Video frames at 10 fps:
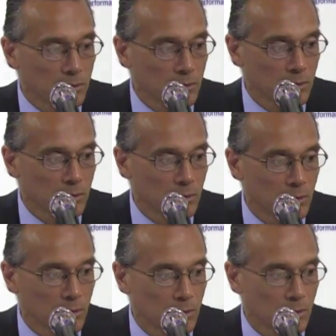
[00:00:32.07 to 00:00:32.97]

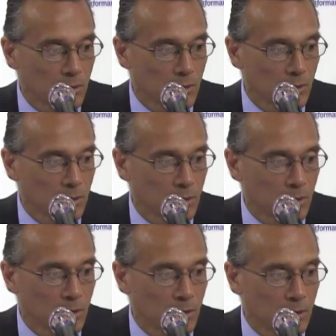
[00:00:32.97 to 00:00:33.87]

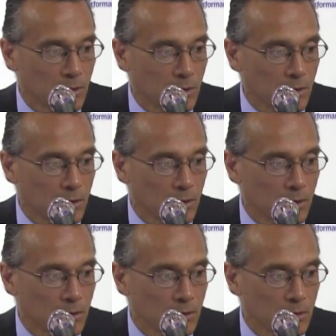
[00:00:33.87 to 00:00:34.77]

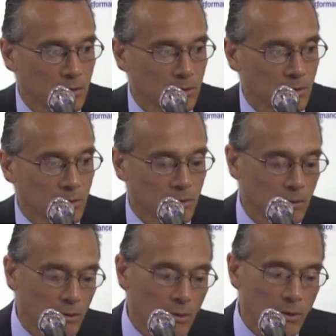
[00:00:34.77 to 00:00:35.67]

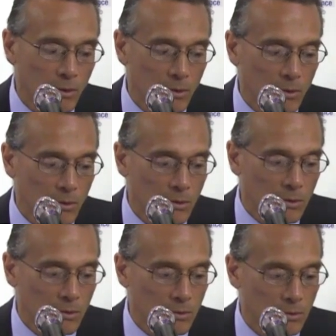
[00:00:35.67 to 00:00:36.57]

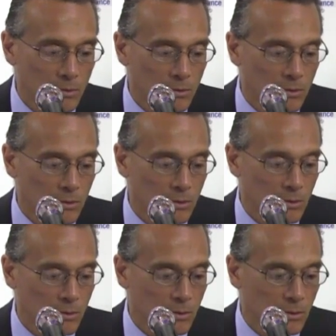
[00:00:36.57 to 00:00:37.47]

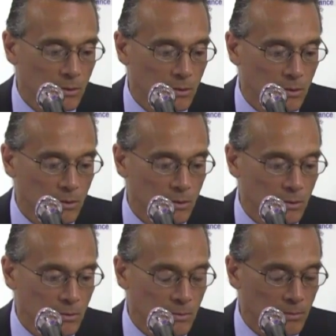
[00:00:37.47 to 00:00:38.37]

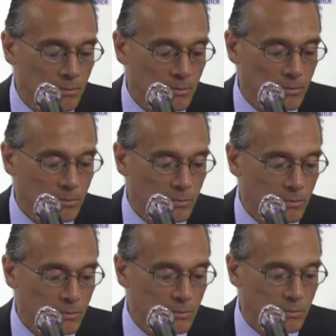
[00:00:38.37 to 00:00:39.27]

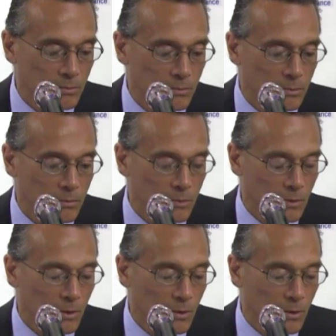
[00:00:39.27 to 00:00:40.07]
[no speech]